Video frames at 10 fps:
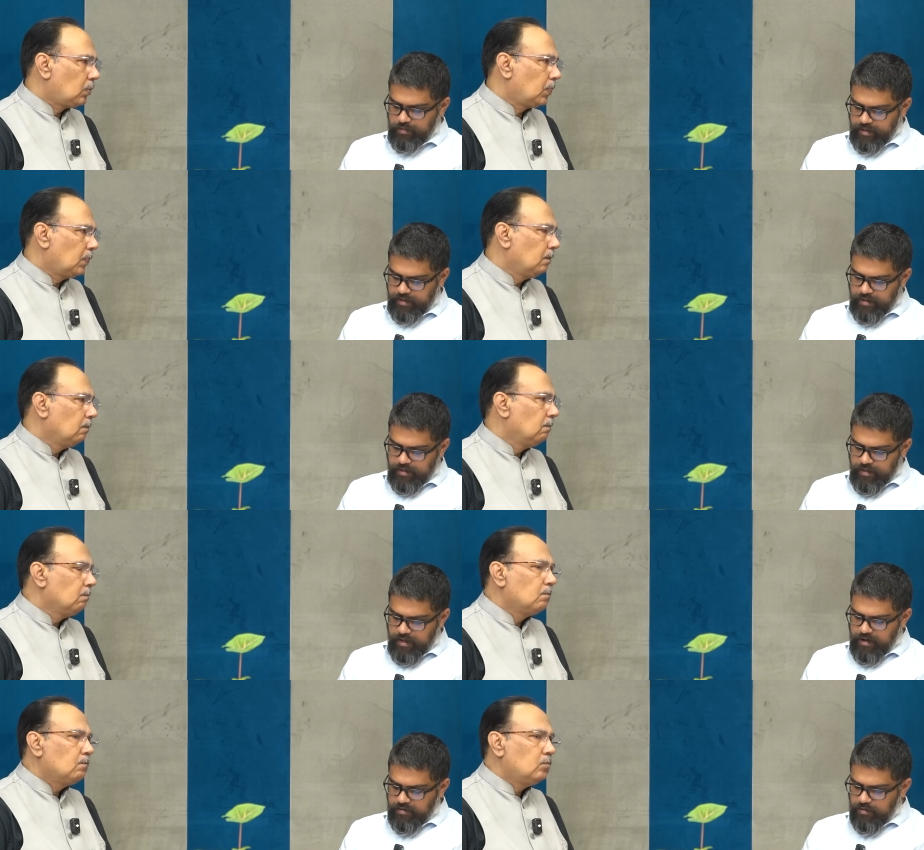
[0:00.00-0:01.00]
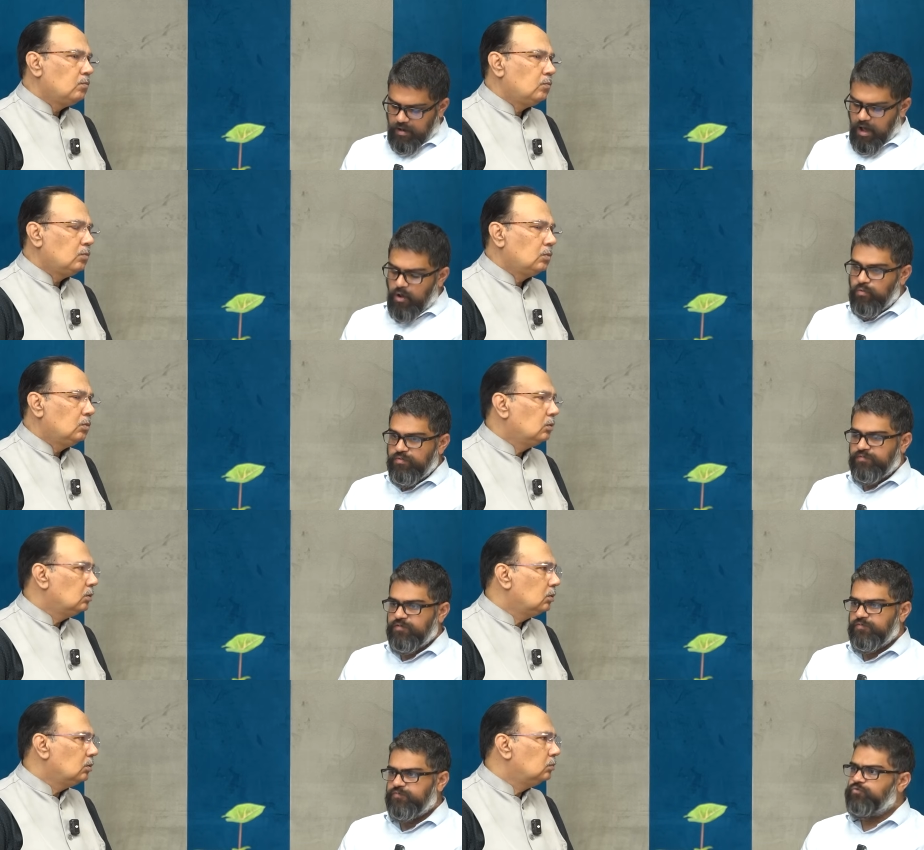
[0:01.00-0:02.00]
Speaker 1: Okay. And how is
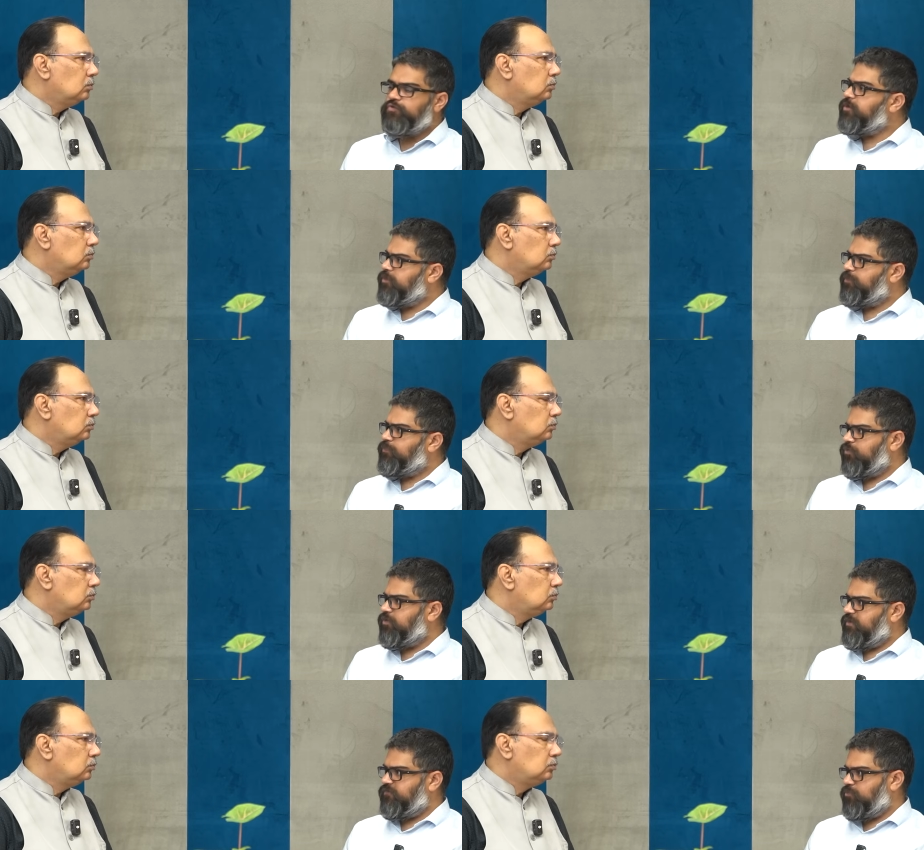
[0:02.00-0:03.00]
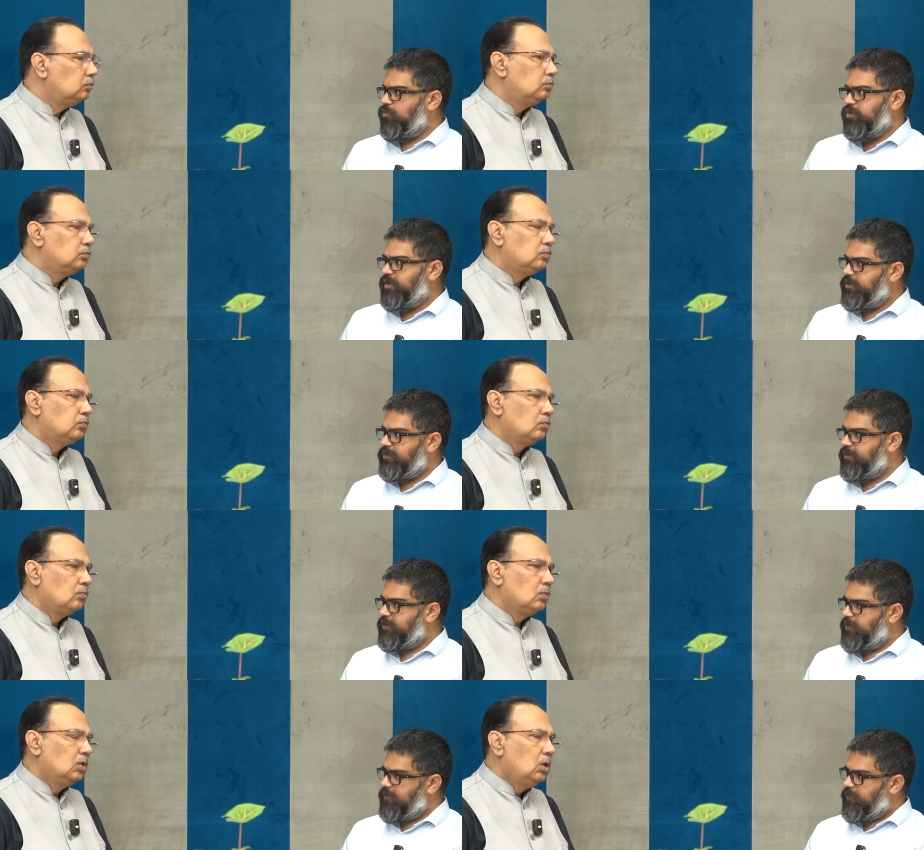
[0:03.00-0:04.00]
the student progress monitored?
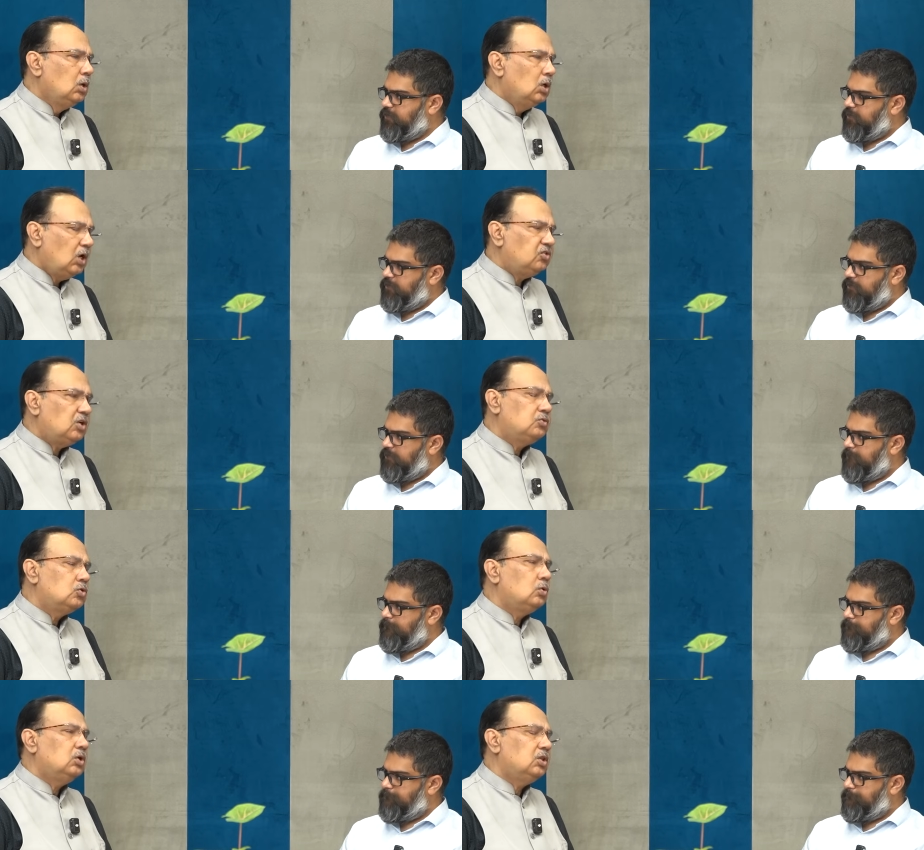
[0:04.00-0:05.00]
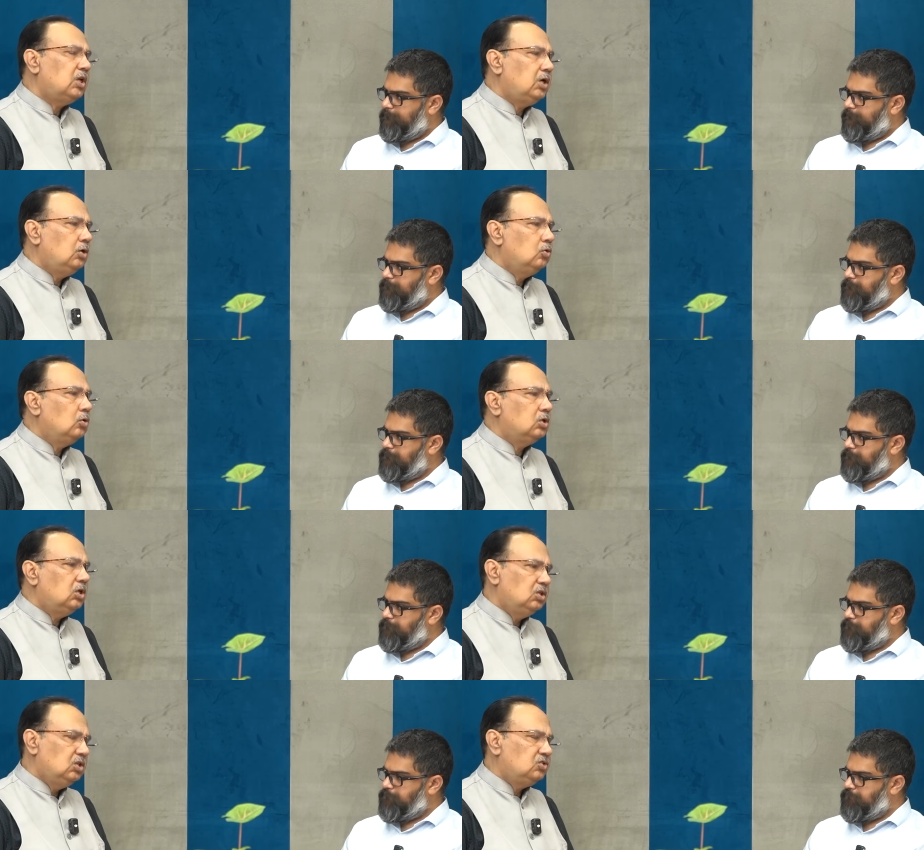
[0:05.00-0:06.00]
Speaker 2: As I've told in the
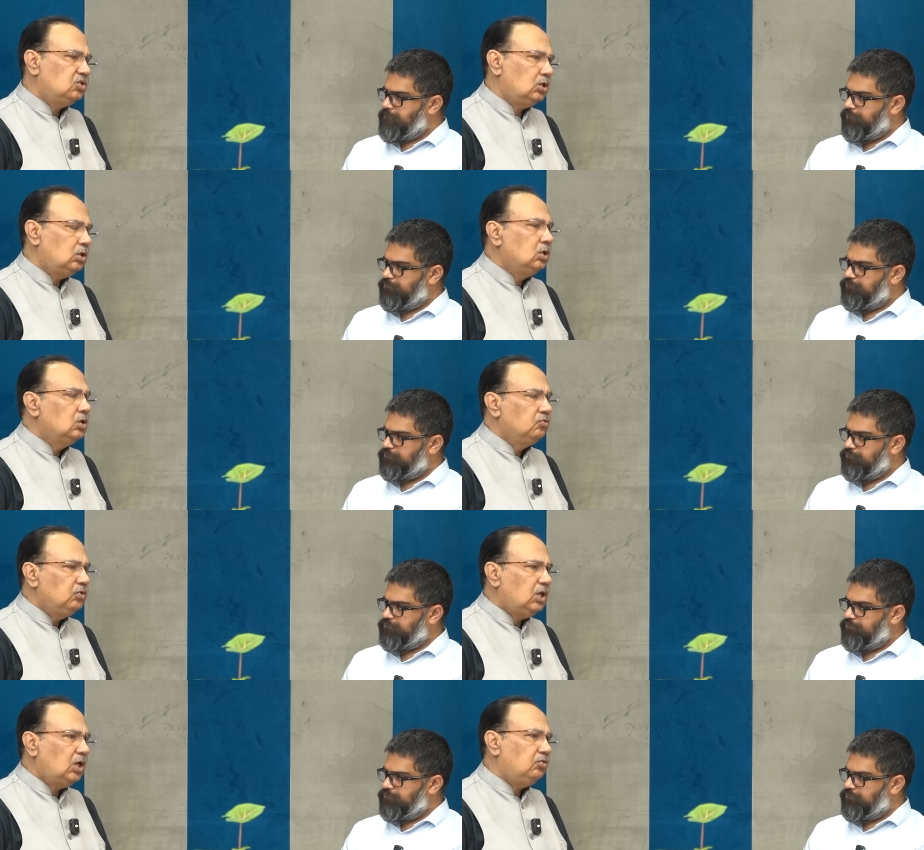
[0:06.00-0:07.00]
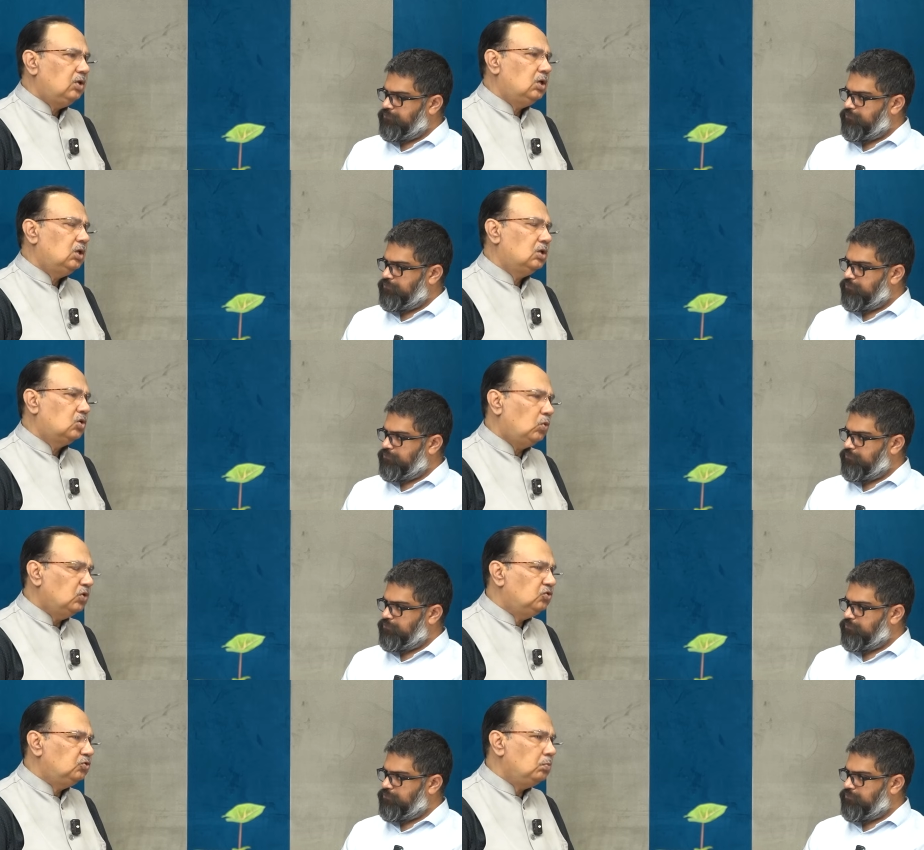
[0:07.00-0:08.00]
NDU.digital, we have a
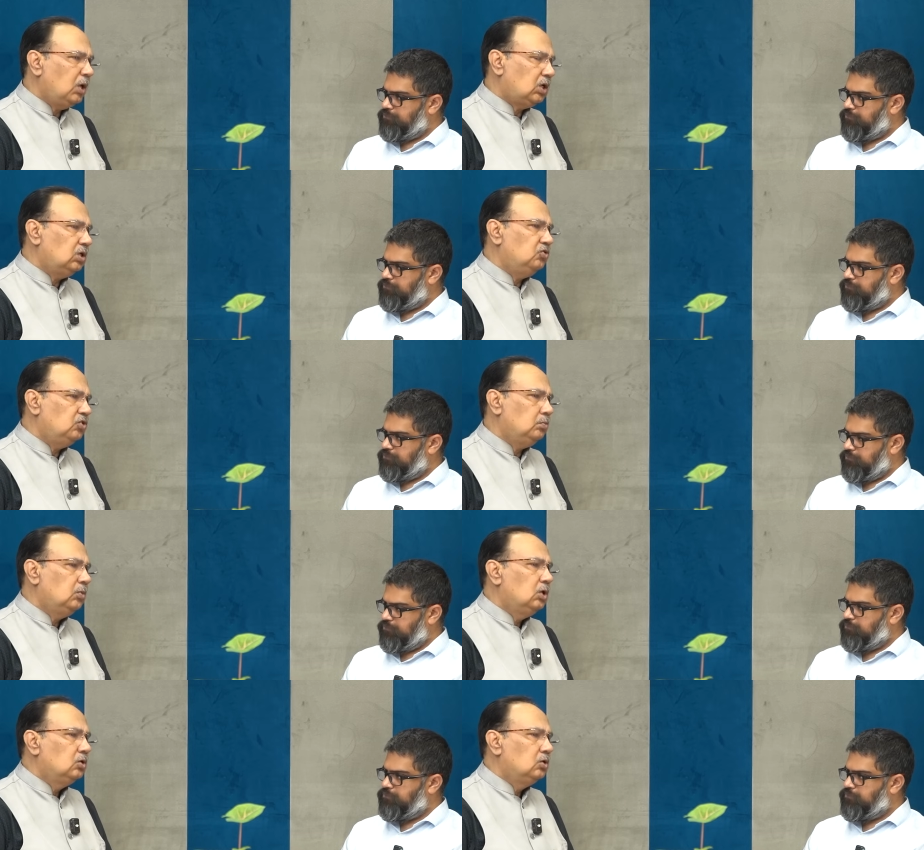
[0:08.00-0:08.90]
quiz mechanism